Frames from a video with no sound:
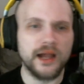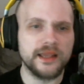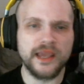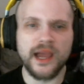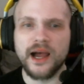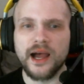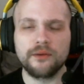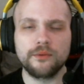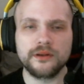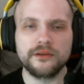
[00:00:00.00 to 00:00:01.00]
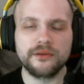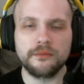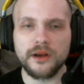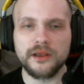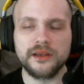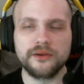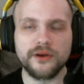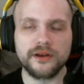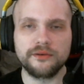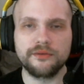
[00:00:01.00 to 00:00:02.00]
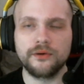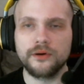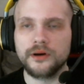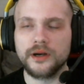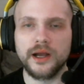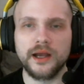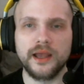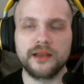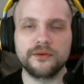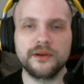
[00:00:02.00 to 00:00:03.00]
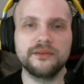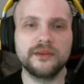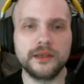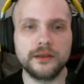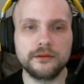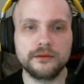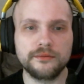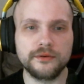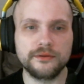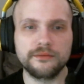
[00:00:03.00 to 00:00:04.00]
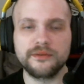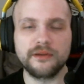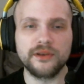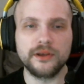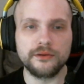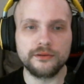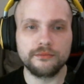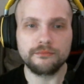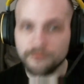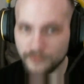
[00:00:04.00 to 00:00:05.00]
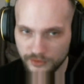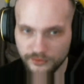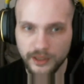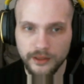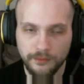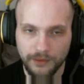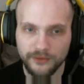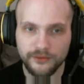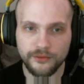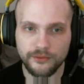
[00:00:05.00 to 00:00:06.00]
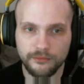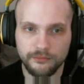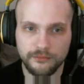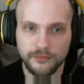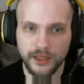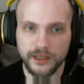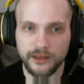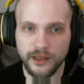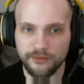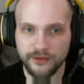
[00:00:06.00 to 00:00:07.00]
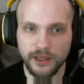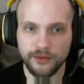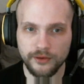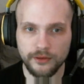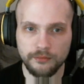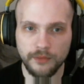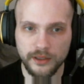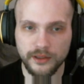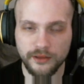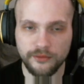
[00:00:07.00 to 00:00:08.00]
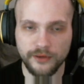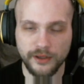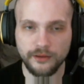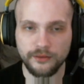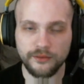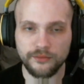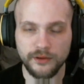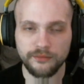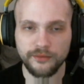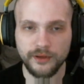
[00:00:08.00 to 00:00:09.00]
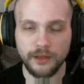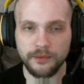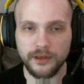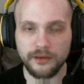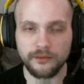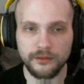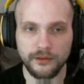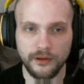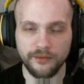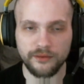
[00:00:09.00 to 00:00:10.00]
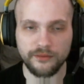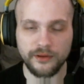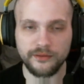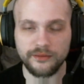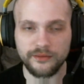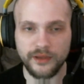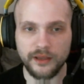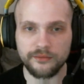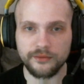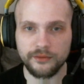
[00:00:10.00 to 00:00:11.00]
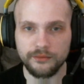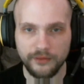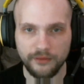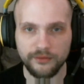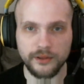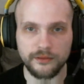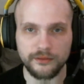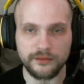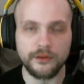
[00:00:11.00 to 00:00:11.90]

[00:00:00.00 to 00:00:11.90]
yeah, I worked as a marketing director for XYZ for 7 years. That's great. That makes you like every other marketing director that's worked for a company of XYZ size for 7 years.